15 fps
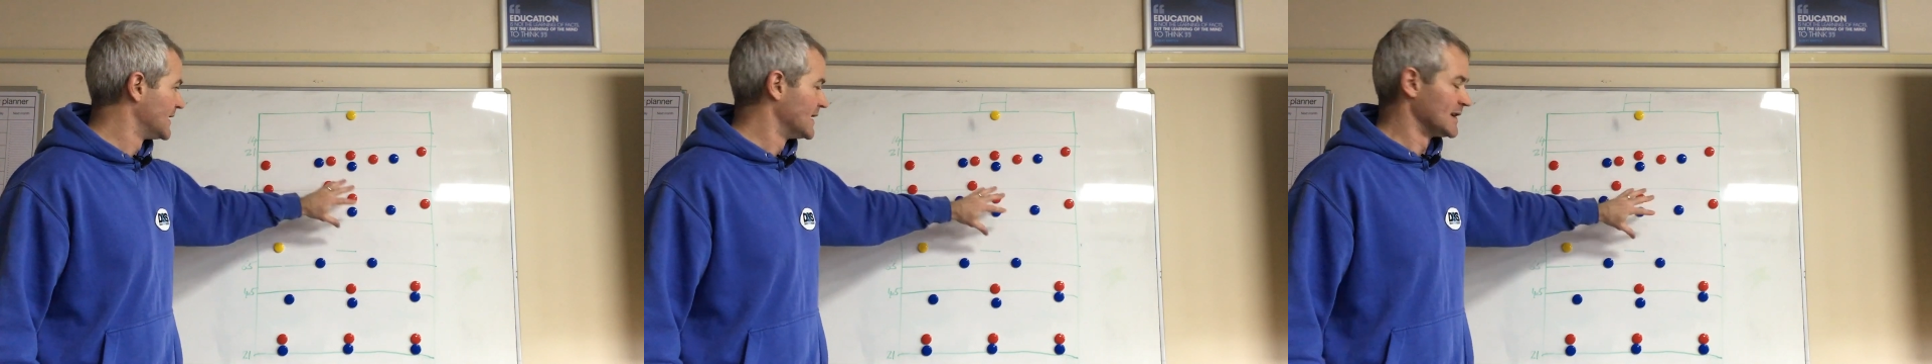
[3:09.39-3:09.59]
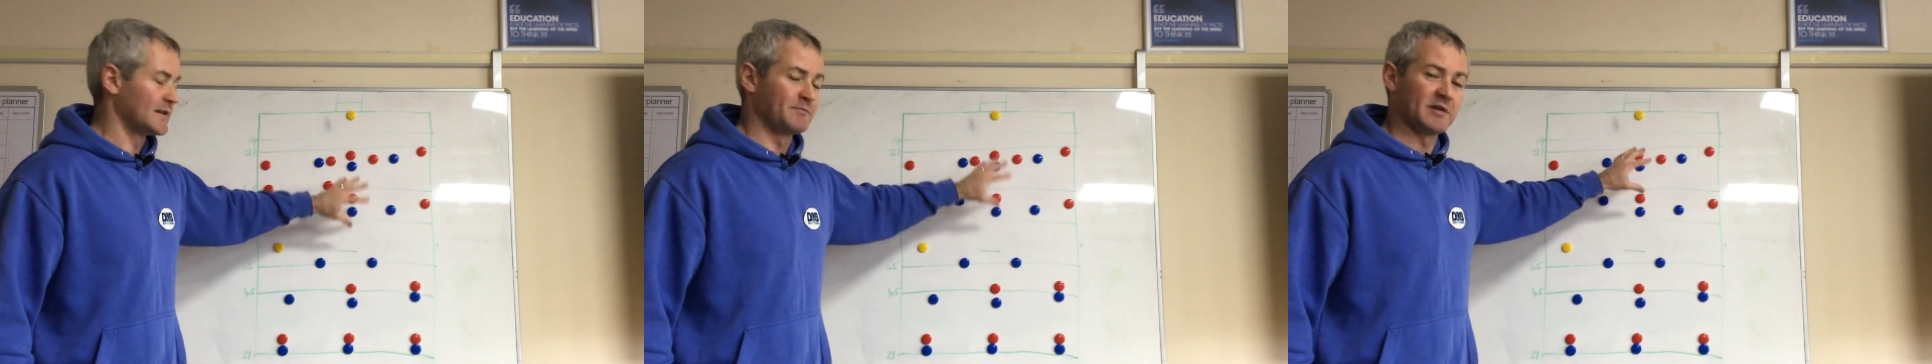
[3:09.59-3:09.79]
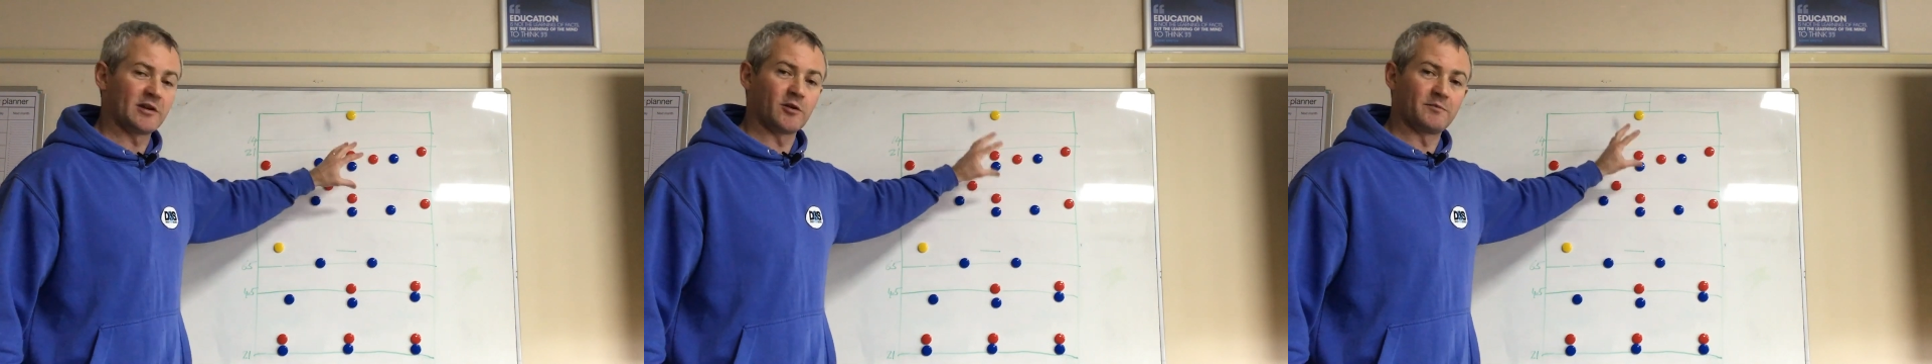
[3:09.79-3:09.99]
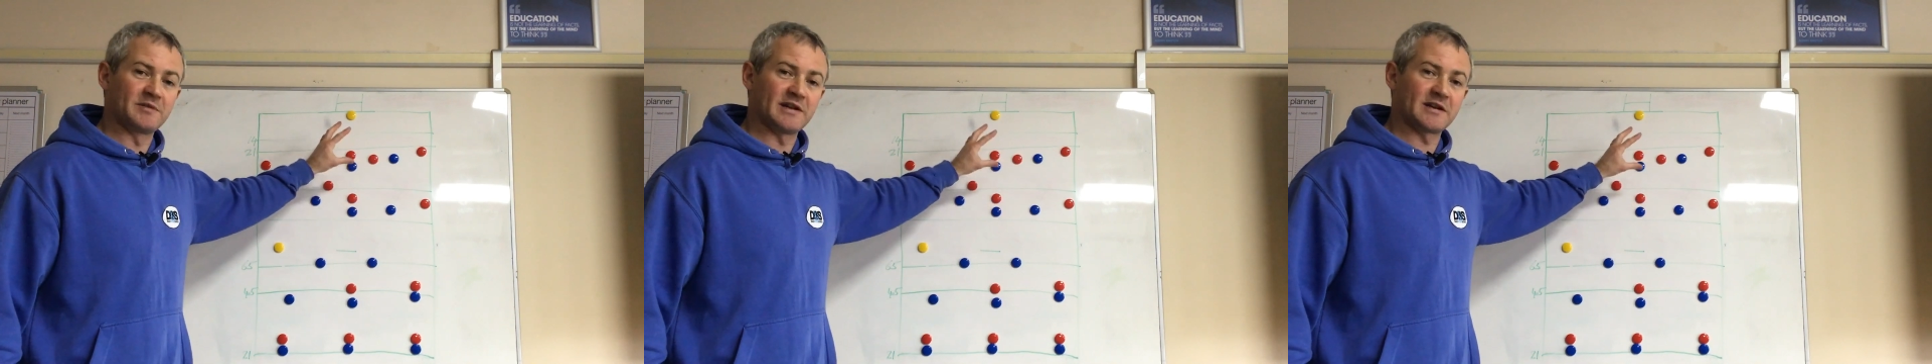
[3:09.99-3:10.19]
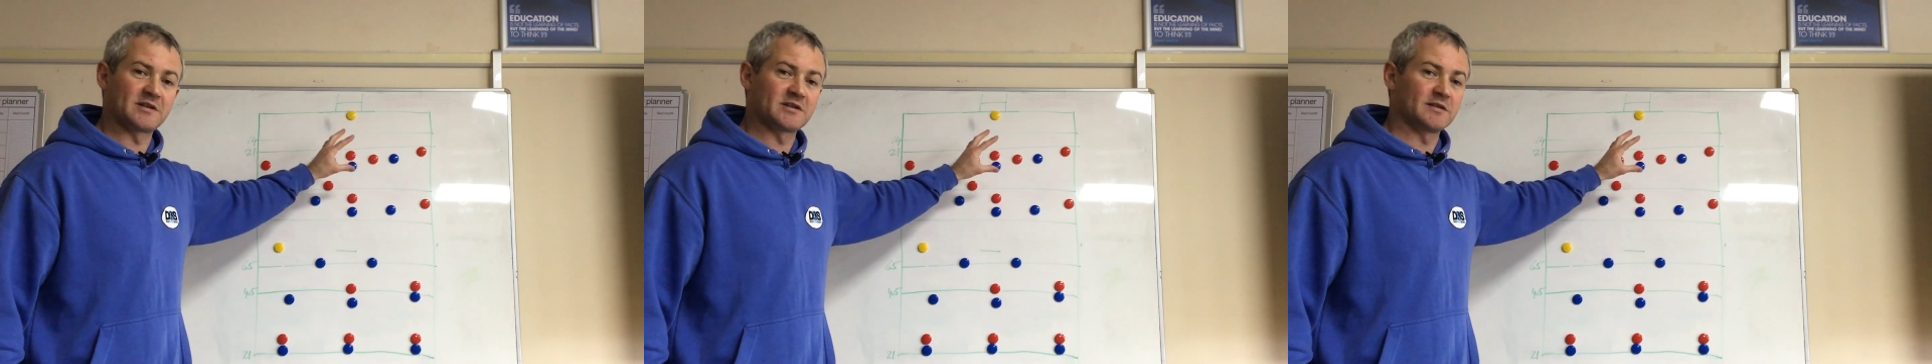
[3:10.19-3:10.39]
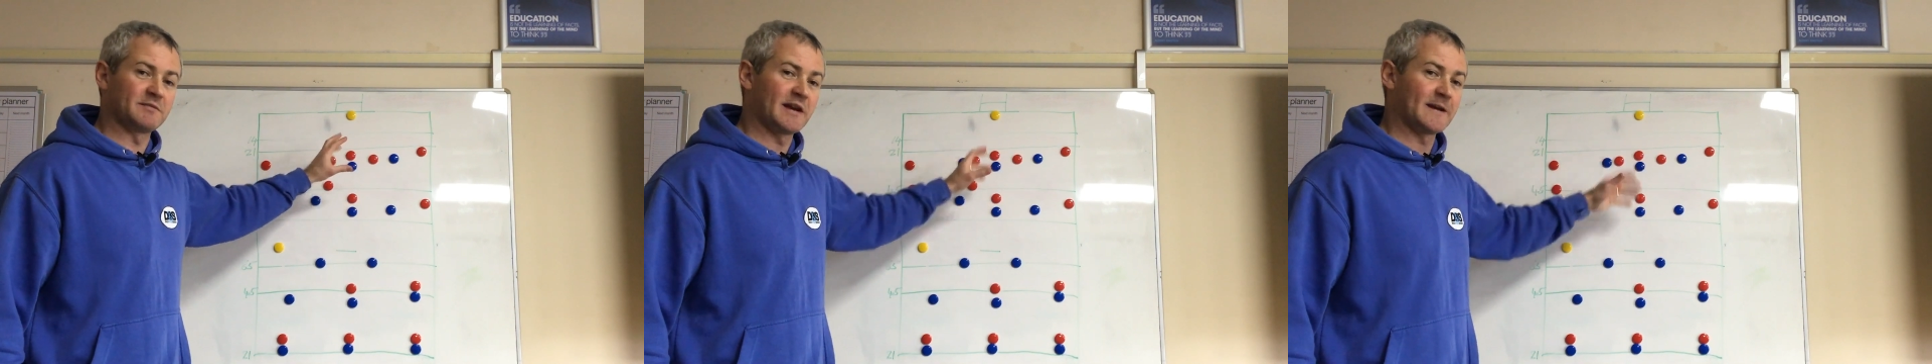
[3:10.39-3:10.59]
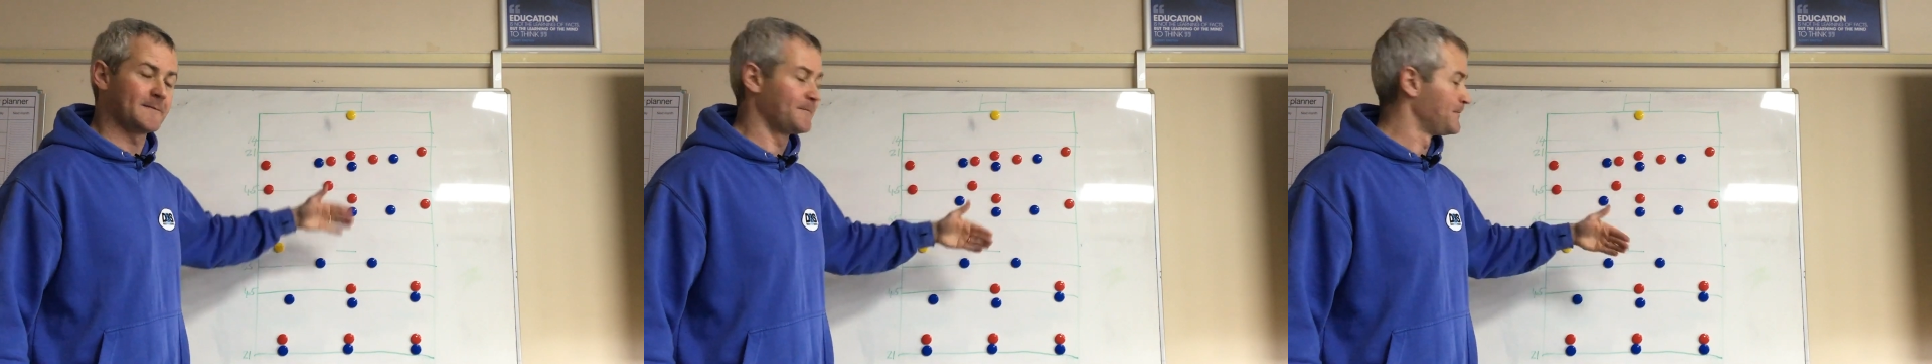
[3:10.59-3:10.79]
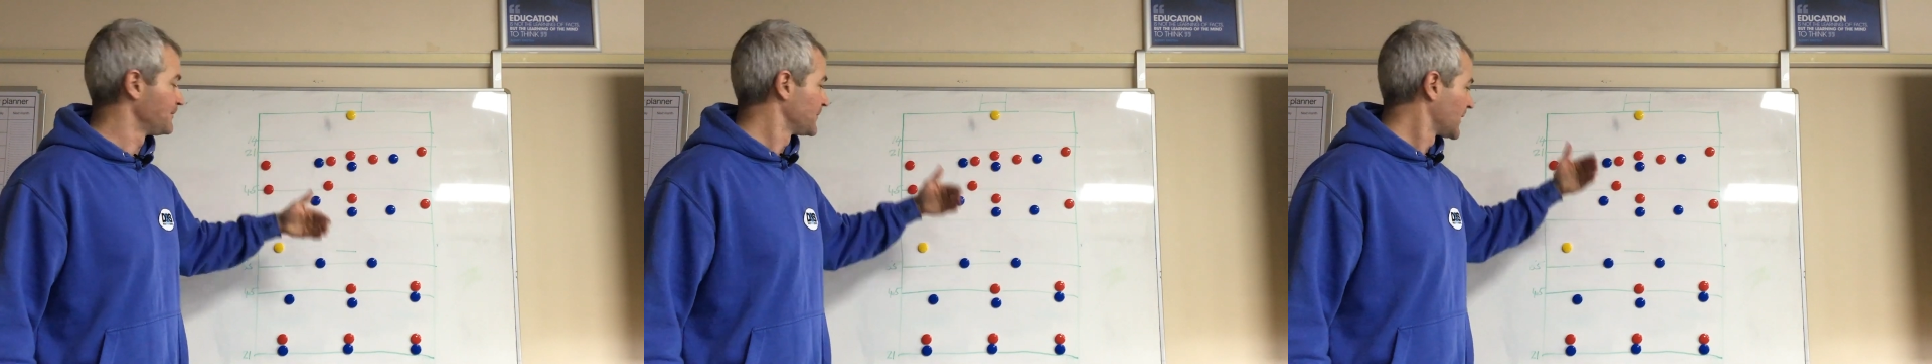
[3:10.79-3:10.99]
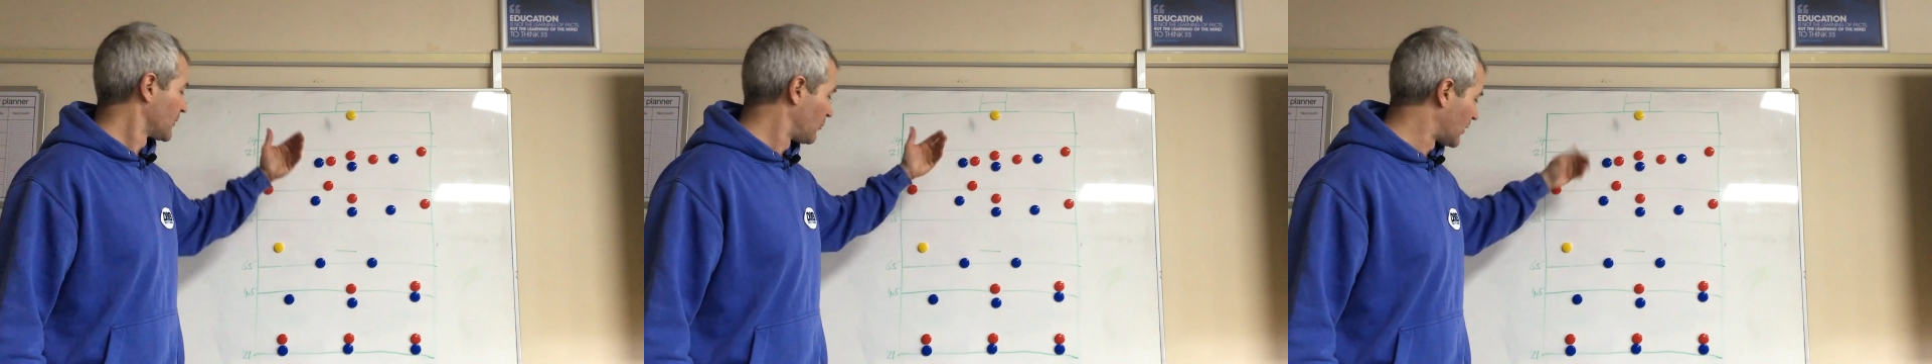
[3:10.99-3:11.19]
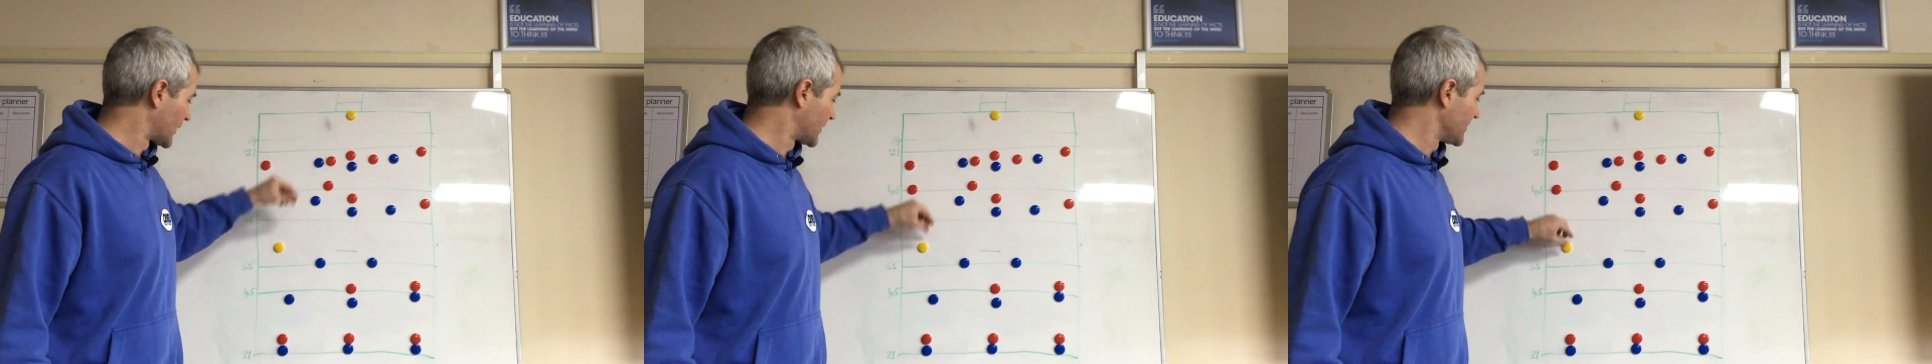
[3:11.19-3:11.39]
to pick up the extra men,
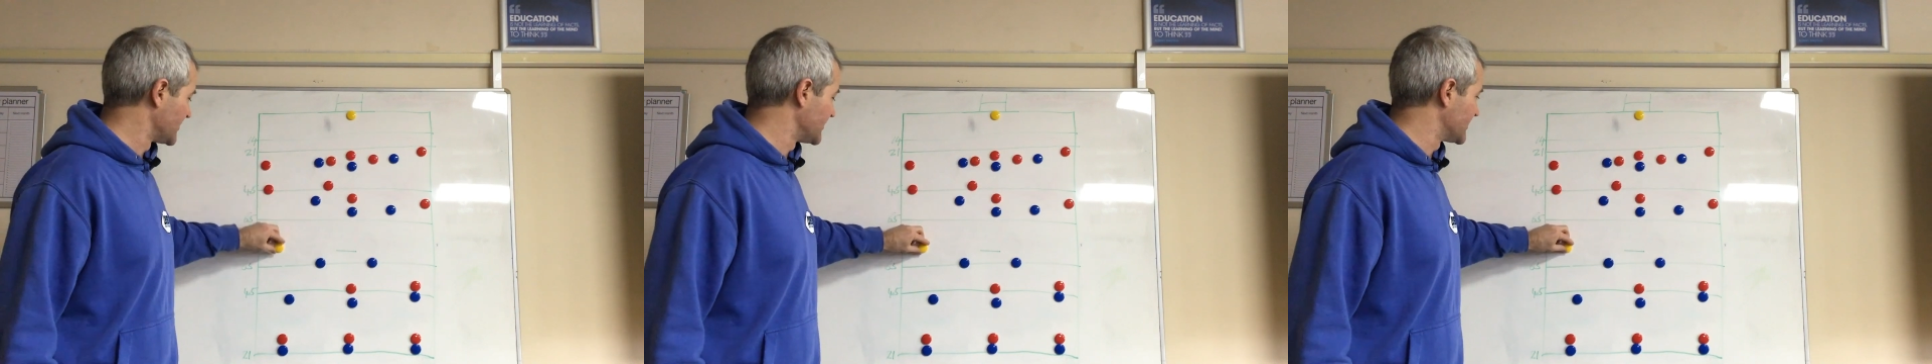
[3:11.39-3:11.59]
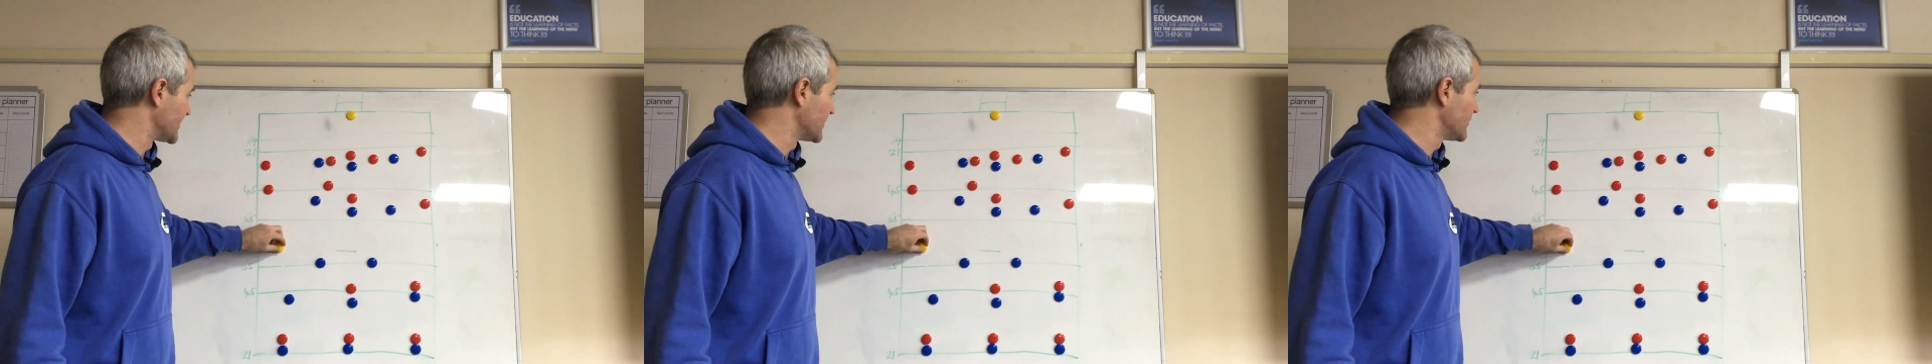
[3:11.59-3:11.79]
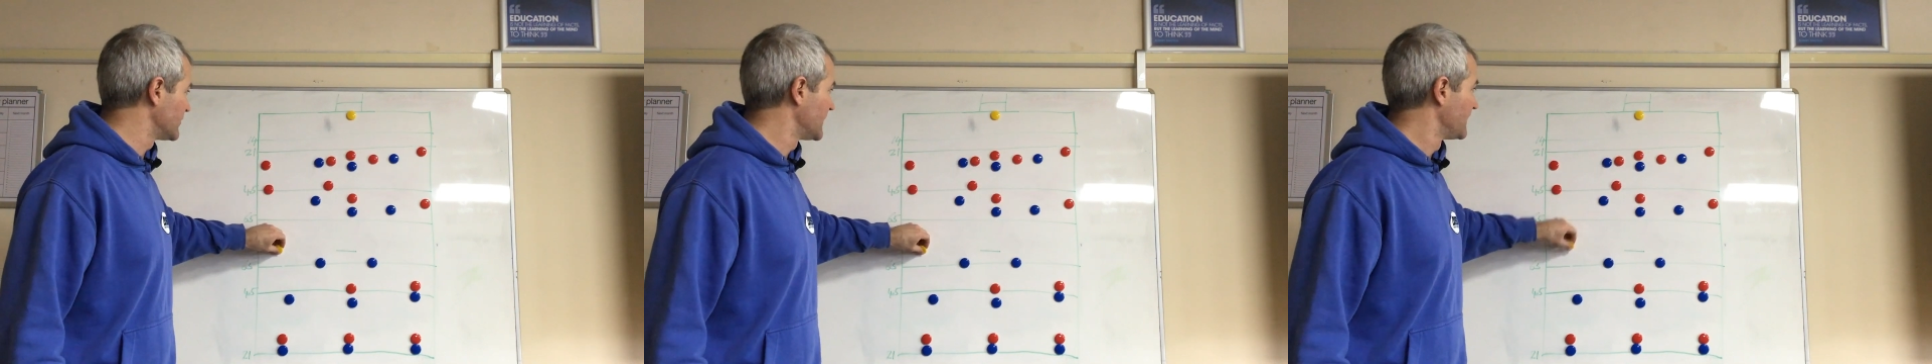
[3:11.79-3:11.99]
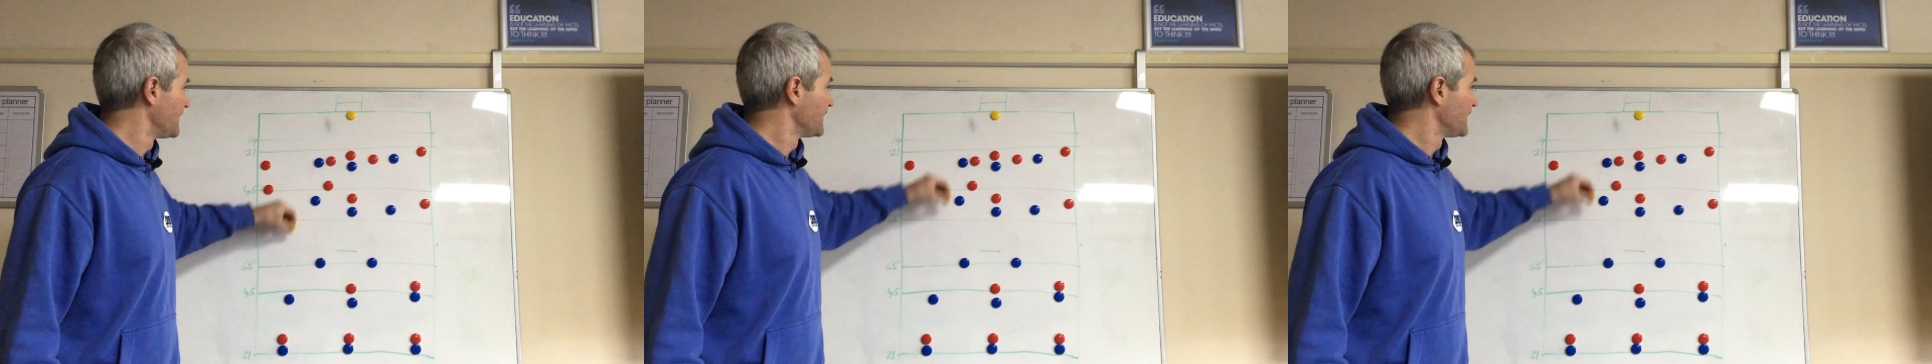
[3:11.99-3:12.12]
what can you do?